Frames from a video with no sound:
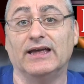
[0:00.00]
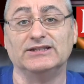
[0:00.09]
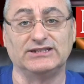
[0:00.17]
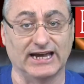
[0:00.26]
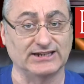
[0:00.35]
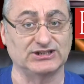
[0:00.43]

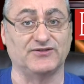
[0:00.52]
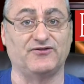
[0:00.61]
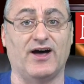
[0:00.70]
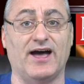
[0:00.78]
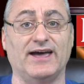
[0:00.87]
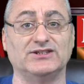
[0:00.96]

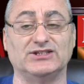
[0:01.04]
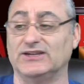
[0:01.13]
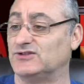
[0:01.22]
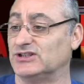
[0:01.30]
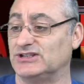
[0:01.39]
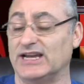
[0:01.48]
testifies,
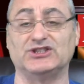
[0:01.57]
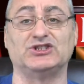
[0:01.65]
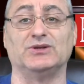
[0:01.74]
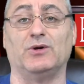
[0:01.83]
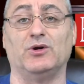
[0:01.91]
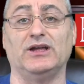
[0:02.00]
gives a
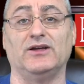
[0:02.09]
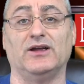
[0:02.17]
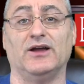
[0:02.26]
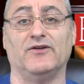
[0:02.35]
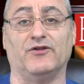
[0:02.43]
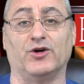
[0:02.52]
testimony
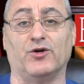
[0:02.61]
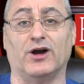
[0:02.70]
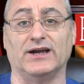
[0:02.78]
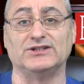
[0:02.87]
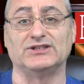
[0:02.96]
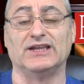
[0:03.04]
for
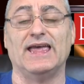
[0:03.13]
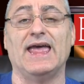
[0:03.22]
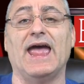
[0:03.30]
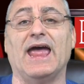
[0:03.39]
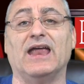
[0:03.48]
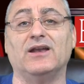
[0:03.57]
Christ,
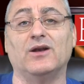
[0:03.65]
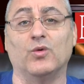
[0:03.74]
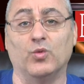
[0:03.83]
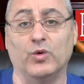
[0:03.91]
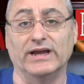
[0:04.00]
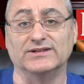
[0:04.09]
and
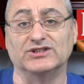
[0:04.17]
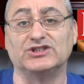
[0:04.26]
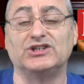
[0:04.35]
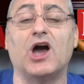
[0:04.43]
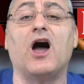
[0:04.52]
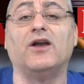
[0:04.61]
wins
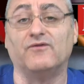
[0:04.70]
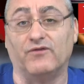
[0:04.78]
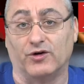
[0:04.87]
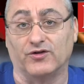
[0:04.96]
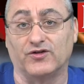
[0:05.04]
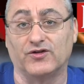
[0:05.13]

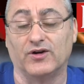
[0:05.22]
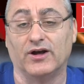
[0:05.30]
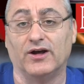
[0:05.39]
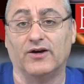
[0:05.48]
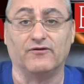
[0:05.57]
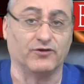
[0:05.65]
converts
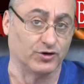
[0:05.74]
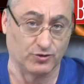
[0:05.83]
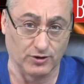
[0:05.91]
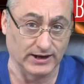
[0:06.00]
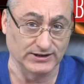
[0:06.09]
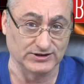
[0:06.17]
for
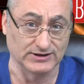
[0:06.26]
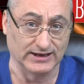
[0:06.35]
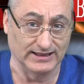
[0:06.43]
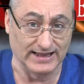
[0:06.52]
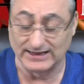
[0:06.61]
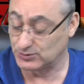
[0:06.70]
Christ.
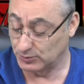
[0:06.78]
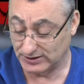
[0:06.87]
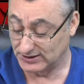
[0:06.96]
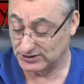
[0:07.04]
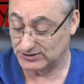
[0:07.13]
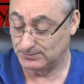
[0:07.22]
And that's what
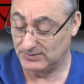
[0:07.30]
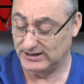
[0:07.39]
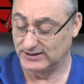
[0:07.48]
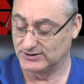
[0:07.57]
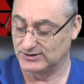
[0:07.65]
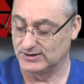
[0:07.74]
this
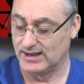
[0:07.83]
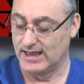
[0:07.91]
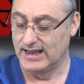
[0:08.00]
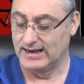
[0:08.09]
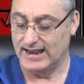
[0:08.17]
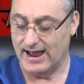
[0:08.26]
means.
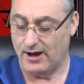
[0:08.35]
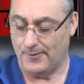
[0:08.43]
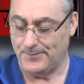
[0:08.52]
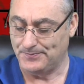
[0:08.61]
Now,